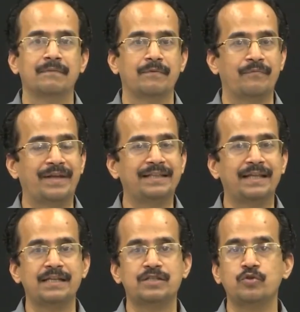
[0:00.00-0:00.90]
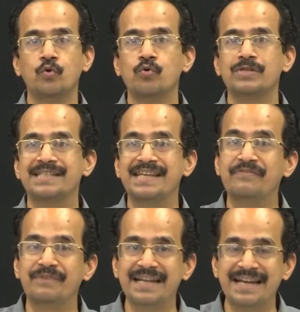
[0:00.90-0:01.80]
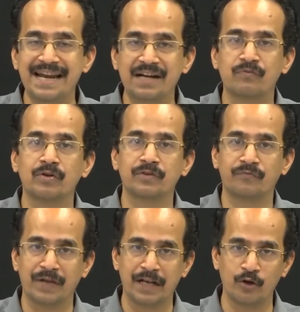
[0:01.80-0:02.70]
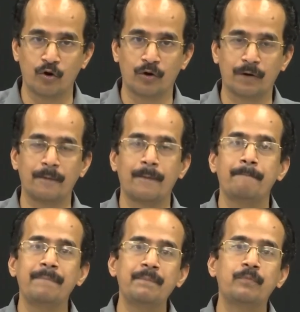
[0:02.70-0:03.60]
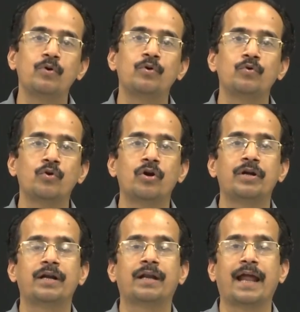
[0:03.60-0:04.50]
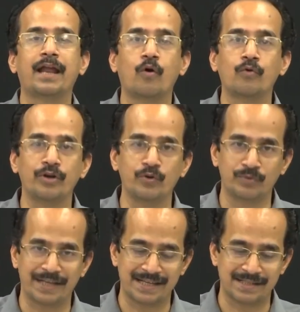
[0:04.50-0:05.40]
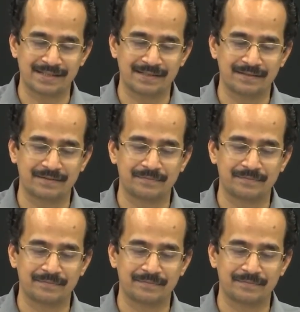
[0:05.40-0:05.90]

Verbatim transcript: obstacle come from mindset. There is a closed mindset